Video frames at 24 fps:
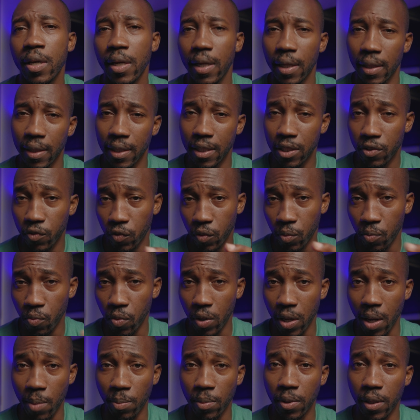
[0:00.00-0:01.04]
at least from
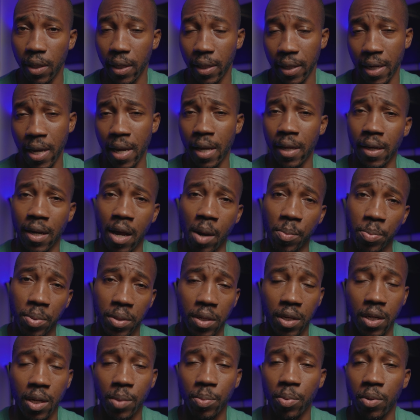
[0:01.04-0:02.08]
what I'm looking at, and I'll
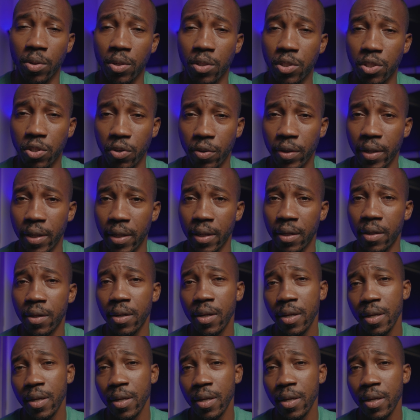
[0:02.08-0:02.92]
put it up on the screen,